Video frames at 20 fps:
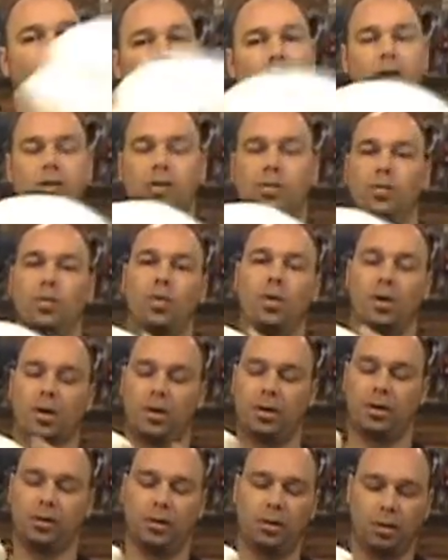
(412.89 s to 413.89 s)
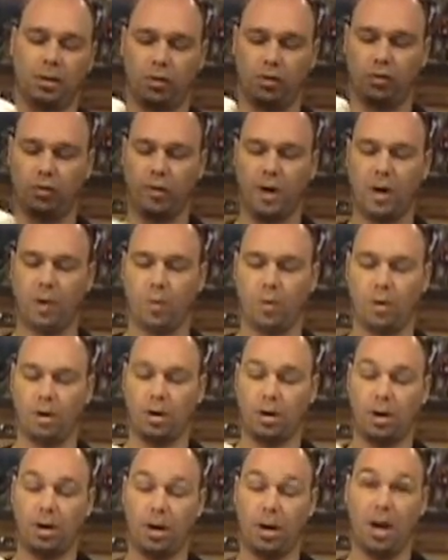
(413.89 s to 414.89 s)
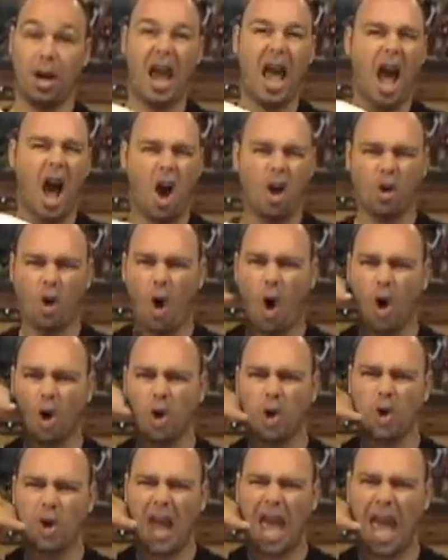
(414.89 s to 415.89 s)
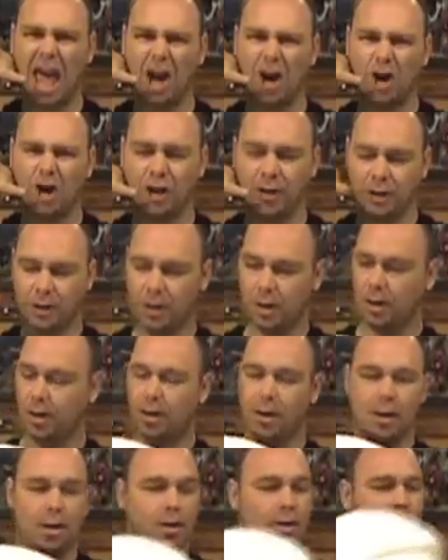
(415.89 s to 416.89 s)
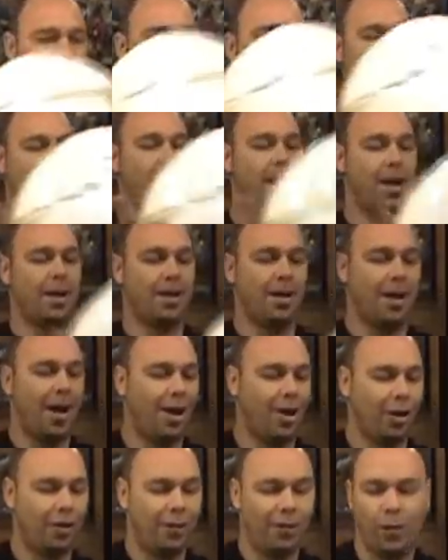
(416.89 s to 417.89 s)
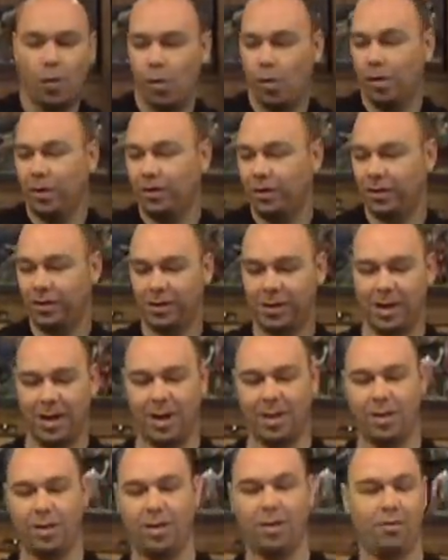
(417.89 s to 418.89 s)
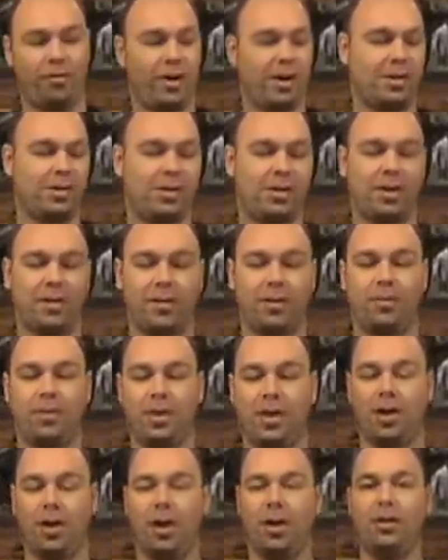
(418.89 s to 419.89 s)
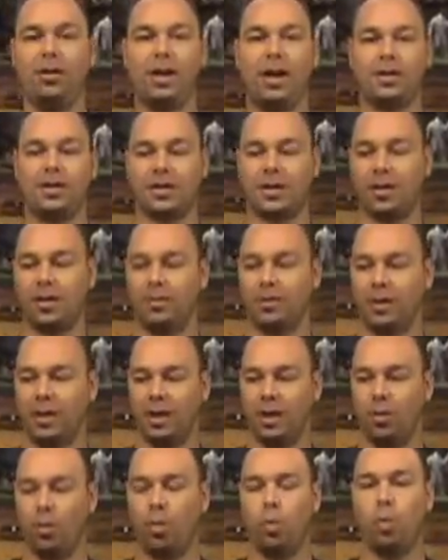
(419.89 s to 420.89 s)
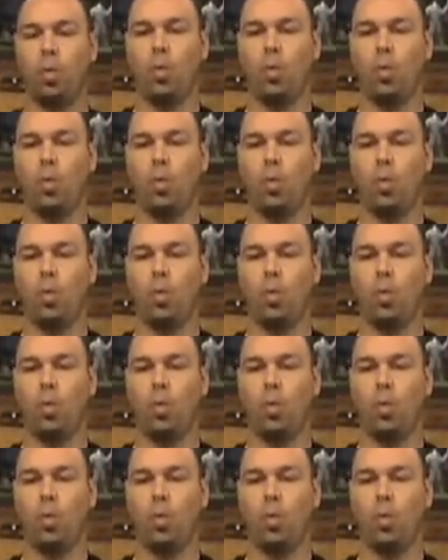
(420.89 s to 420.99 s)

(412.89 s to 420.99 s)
awesome work, great work. I'll call you later. And I look forward to seeing the rest of the VR as it comes in.